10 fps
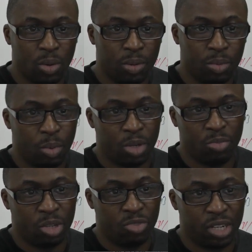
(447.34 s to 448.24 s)
So
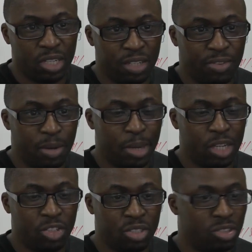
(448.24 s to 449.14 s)
we don't really need a
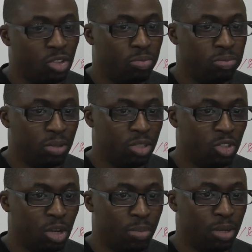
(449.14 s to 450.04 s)
file manager on
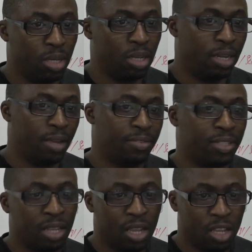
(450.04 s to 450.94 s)
the top
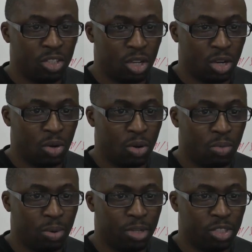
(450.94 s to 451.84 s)
left.
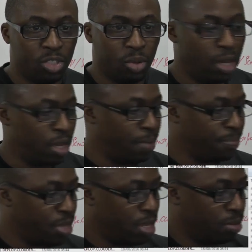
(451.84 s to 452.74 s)
So what I'm going to do
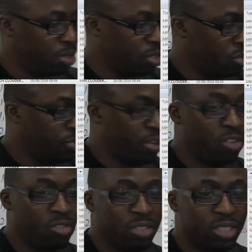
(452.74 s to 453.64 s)
here, I'm going to
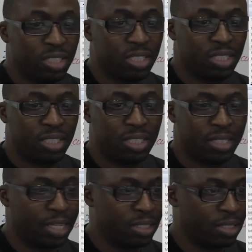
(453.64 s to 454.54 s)
do a Vagrant
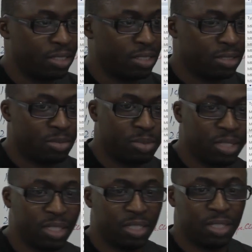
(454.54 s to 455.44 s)

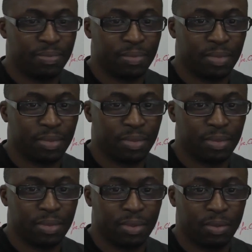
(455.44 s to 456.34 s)
status. Oops, daisy.
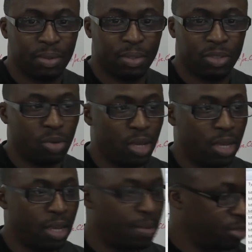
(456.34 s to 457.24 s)
What I'm going to do